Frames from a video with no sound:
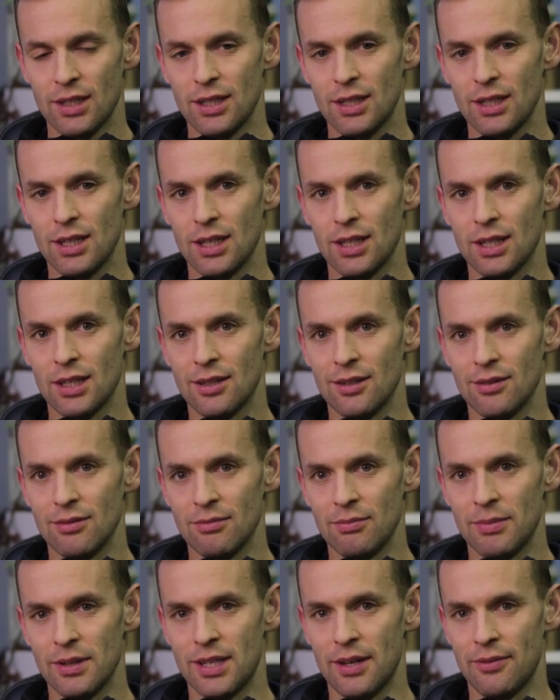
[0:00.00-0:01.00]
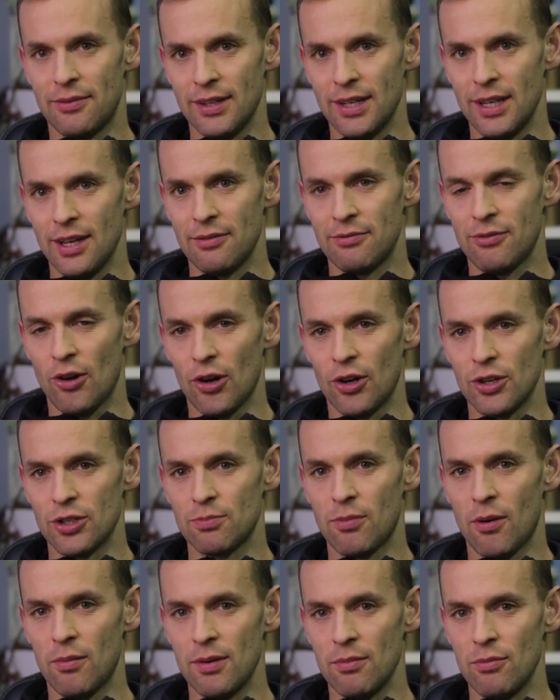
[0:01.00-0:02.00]
But definitely, focus
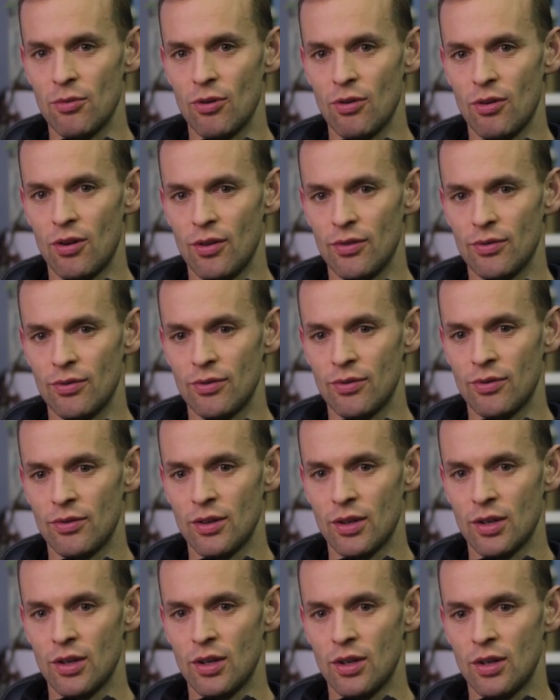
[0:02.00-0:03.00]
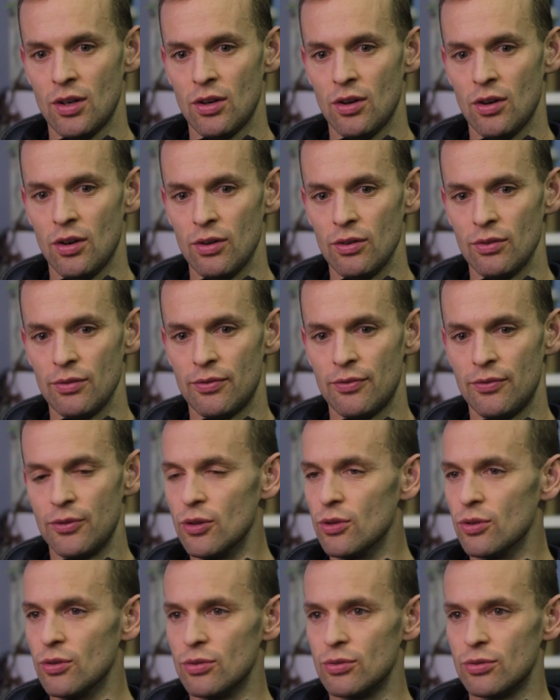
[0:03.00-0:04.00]
probably more on
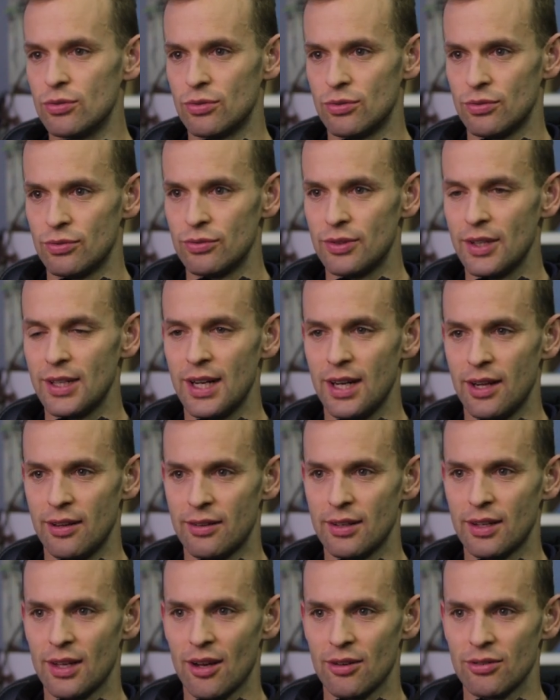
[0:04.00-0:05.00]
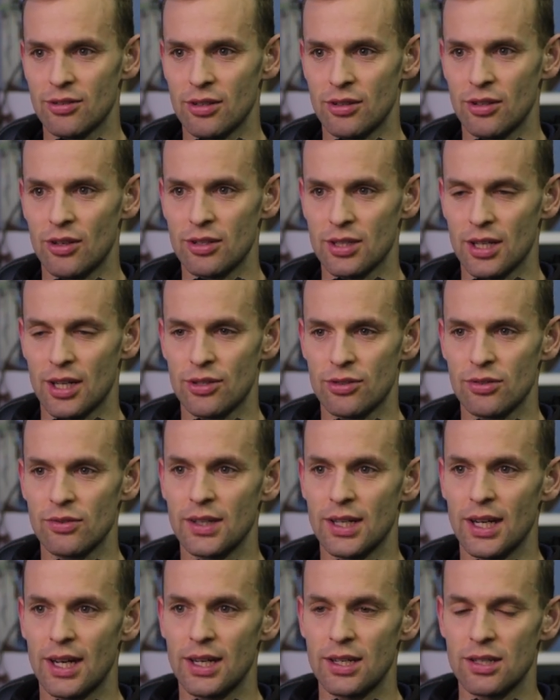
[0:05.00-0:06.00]
fuel than anything else in those last 3
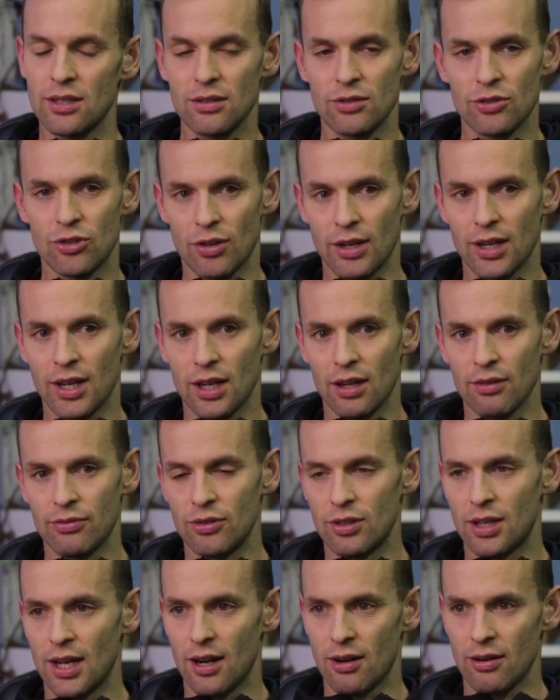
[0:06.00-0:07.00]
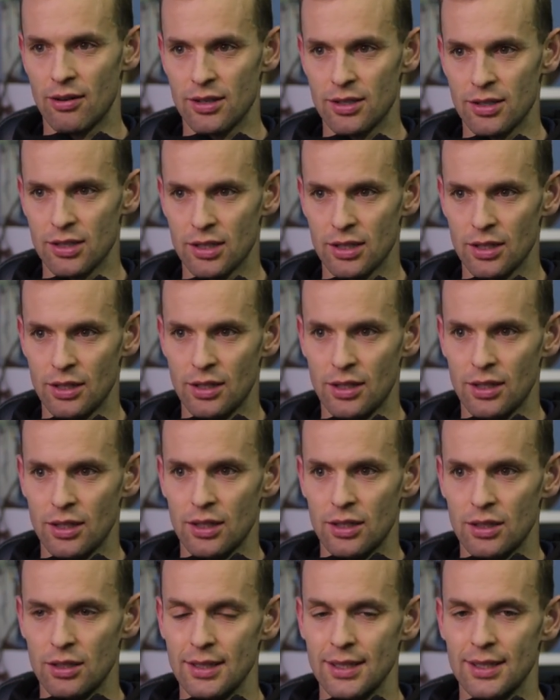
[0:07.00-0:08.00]
days, and drinking a few calories, and
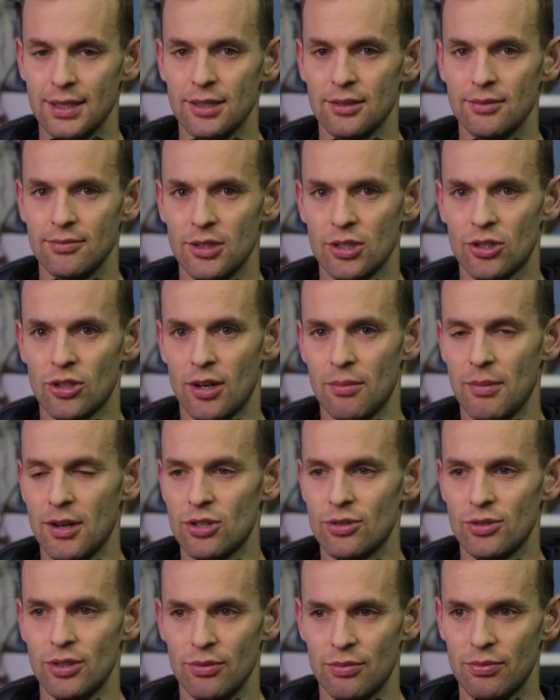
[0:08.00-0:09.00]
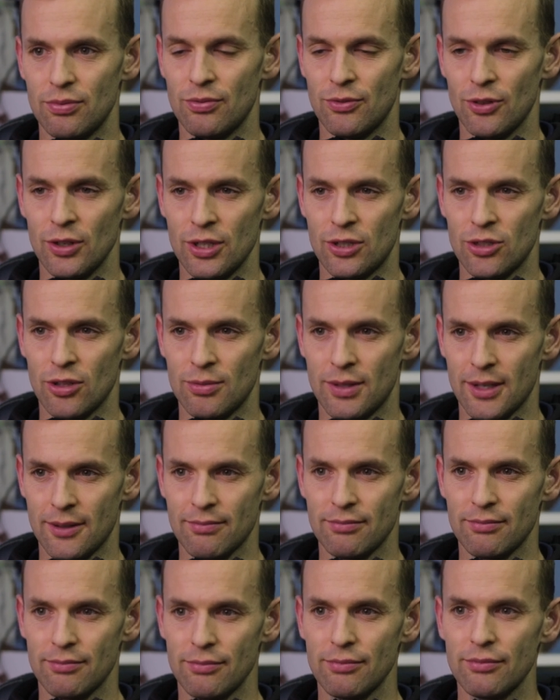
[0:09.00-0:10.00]
just trying to make sure you're fully topped up,
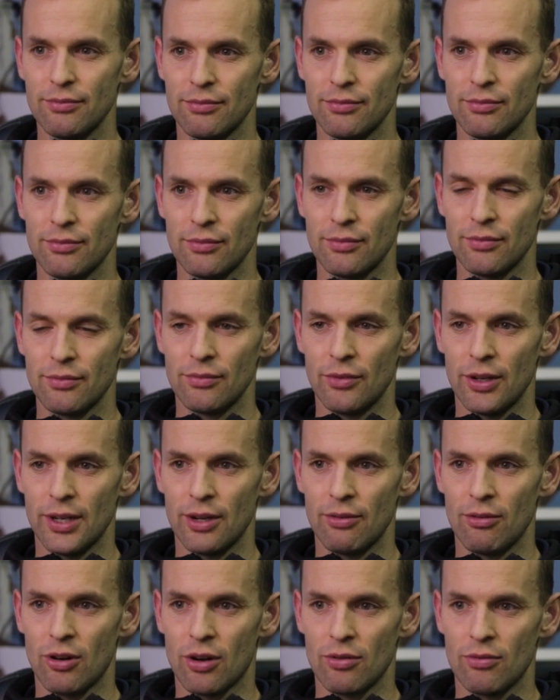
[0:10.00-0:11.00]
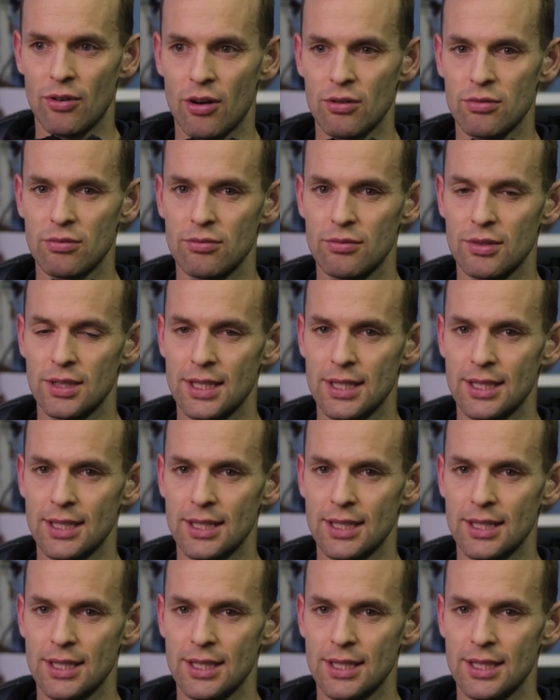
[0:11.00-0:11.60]
ready to rock and roll.